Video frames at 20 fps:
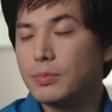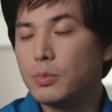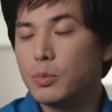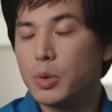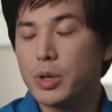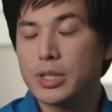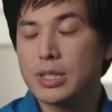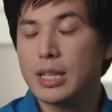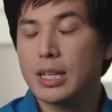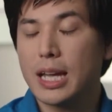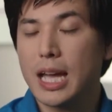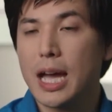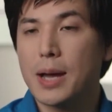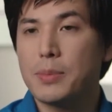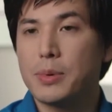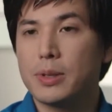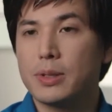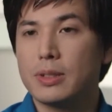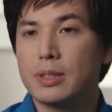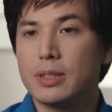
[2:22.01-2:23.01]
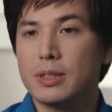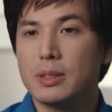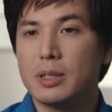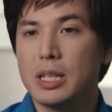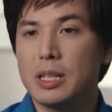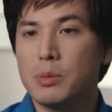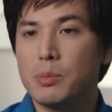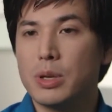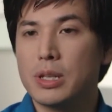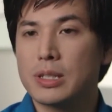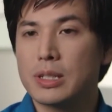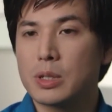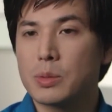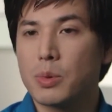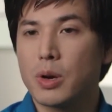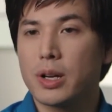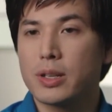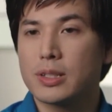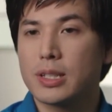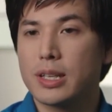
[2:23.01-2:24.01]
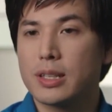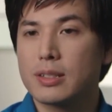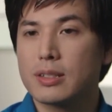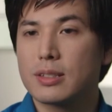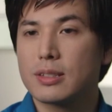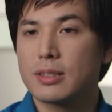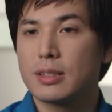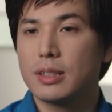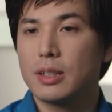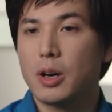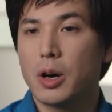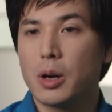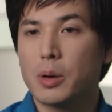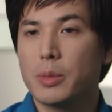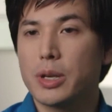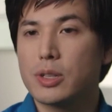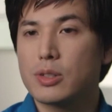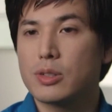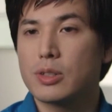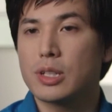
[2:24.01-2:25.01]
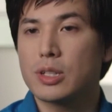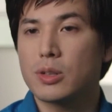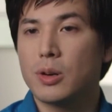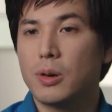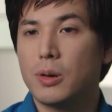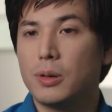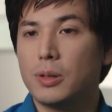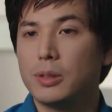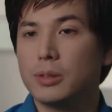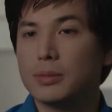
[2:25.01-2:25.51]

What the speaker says: what's going to happen in business process automation as a whole.